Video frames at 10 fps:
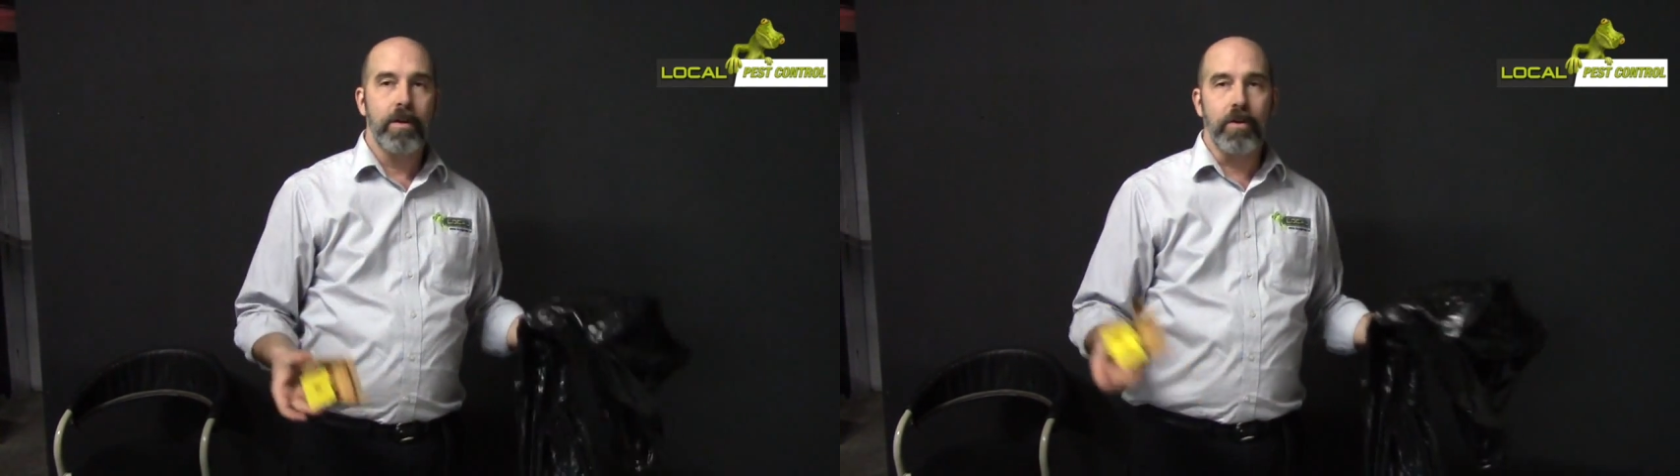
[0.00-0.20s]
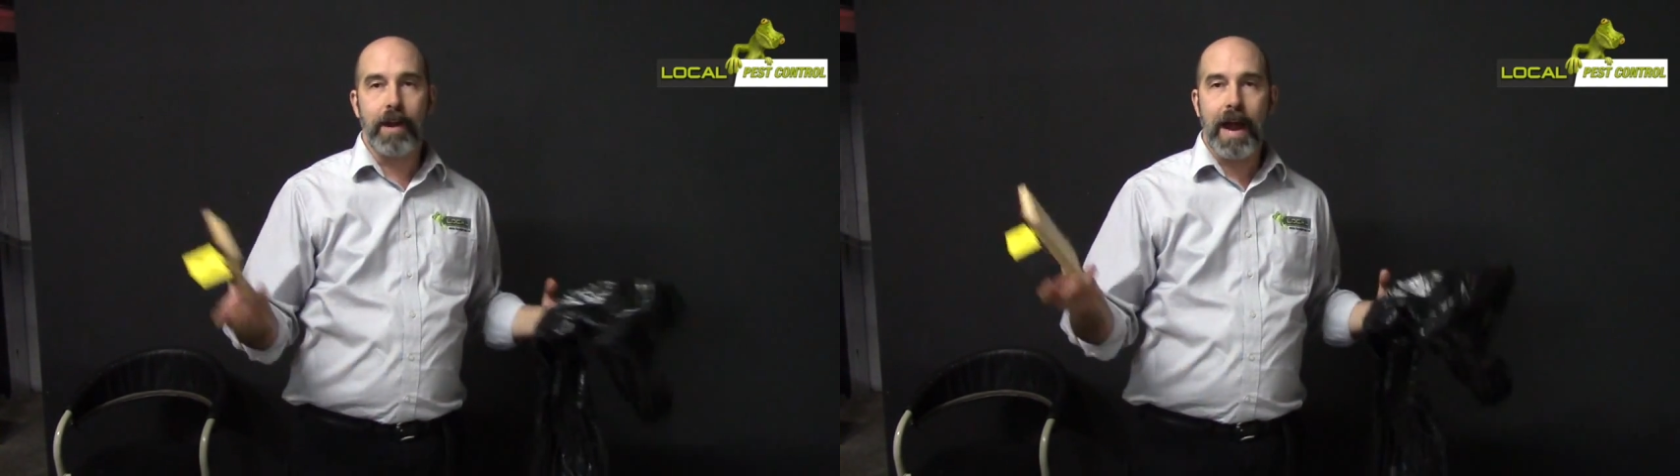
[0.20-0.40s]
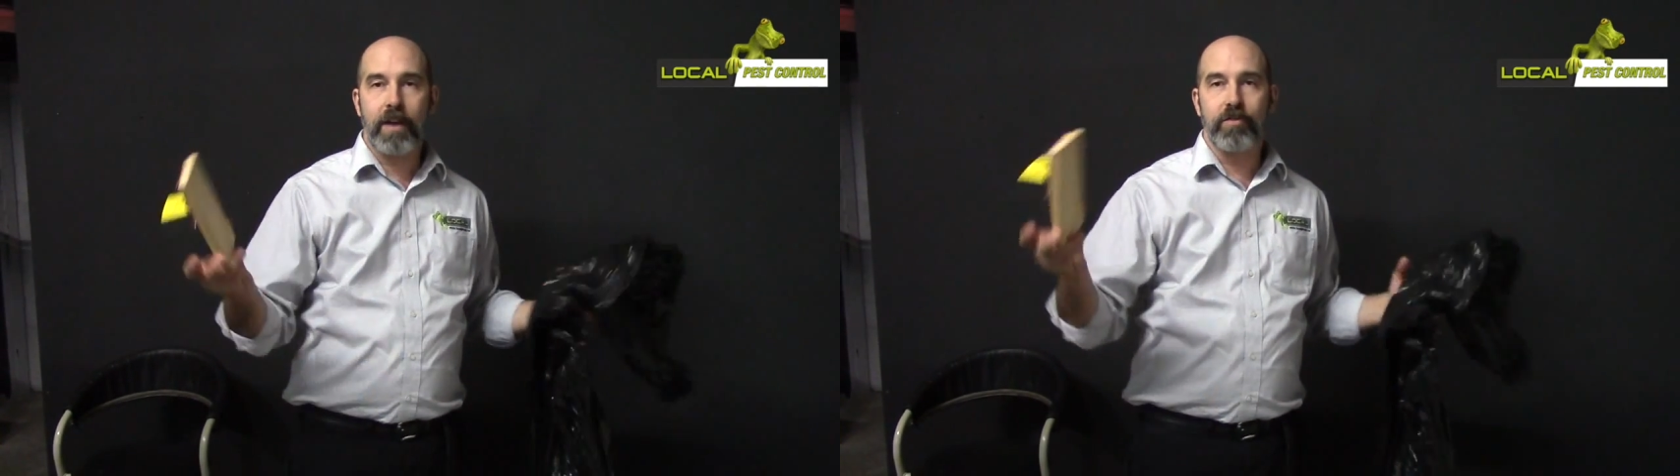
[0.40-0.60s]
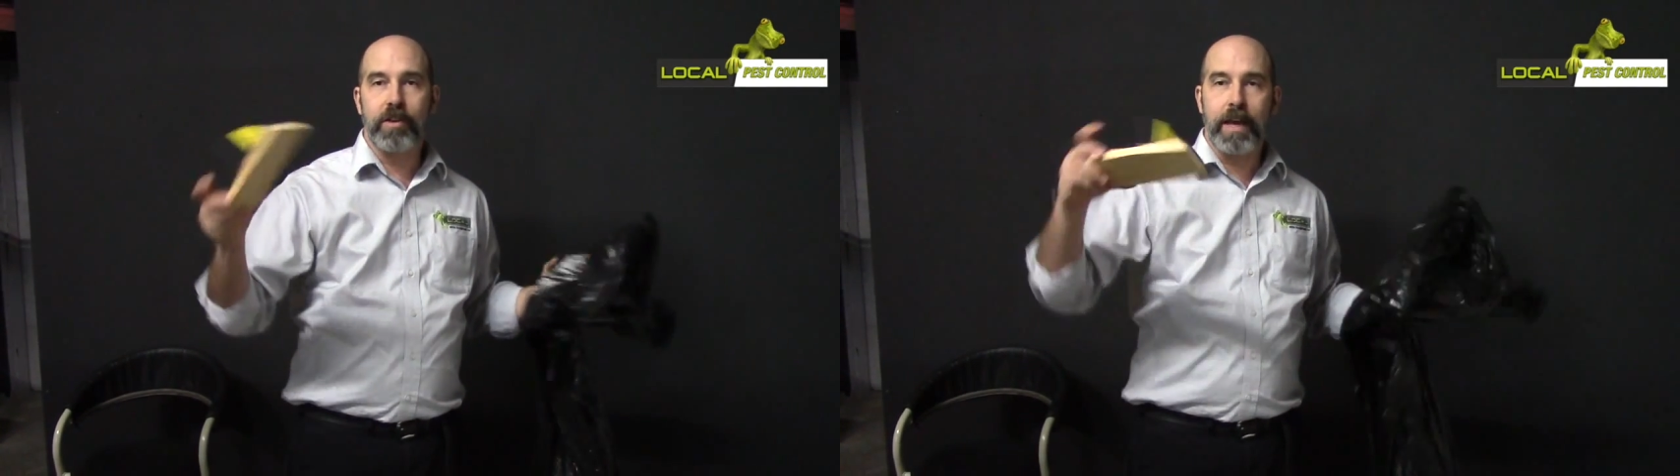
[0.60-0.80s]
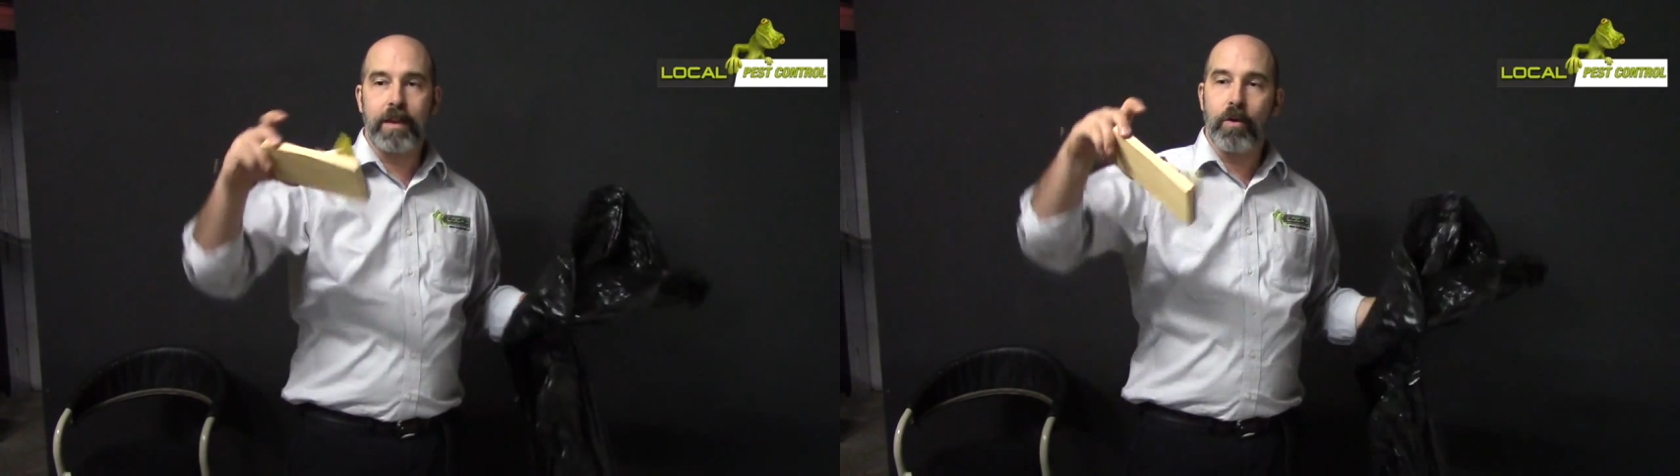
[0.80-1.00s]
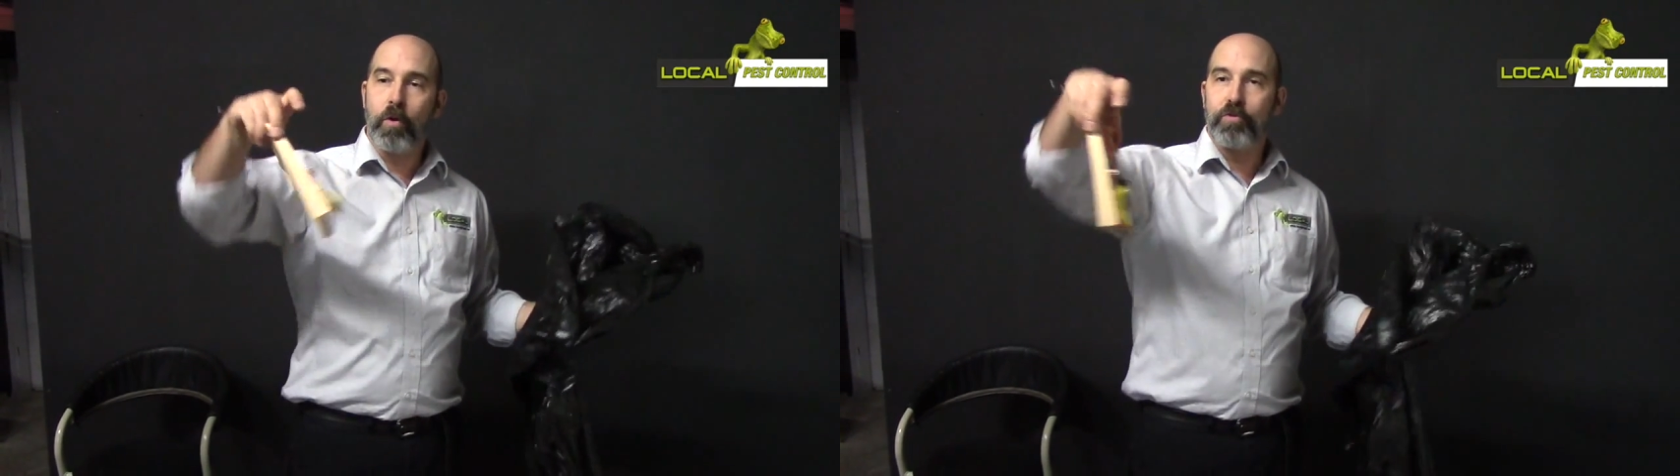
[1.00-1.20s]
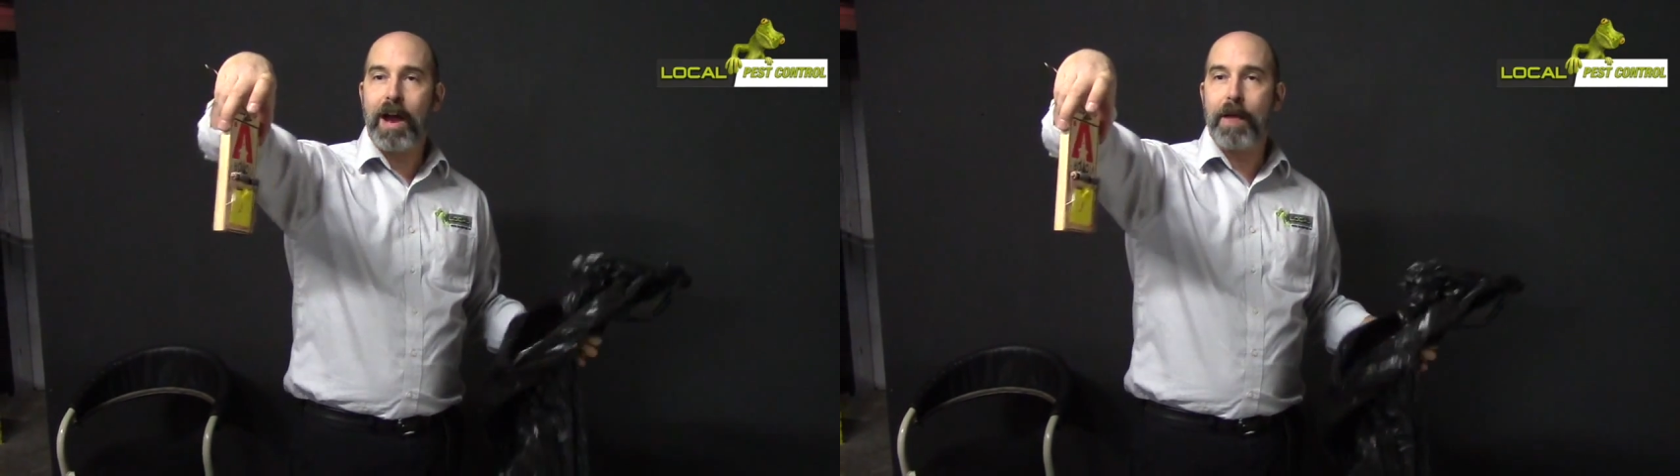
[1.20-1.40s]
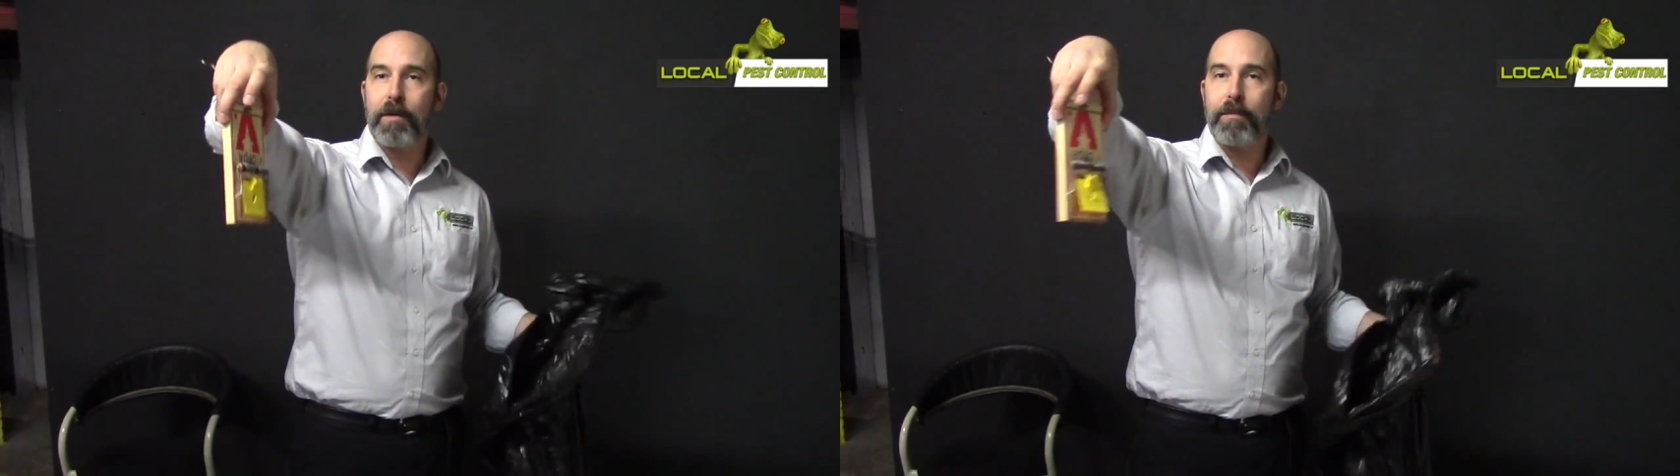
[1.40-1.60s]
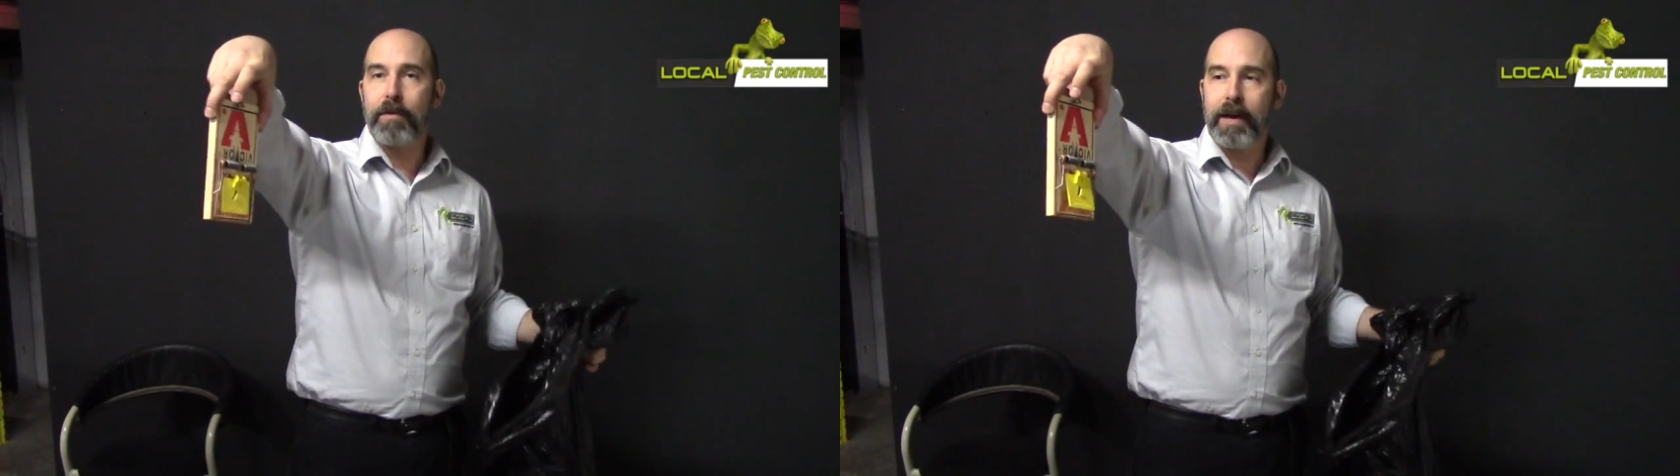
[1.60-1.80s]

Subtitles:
you can actually take the whole trap up,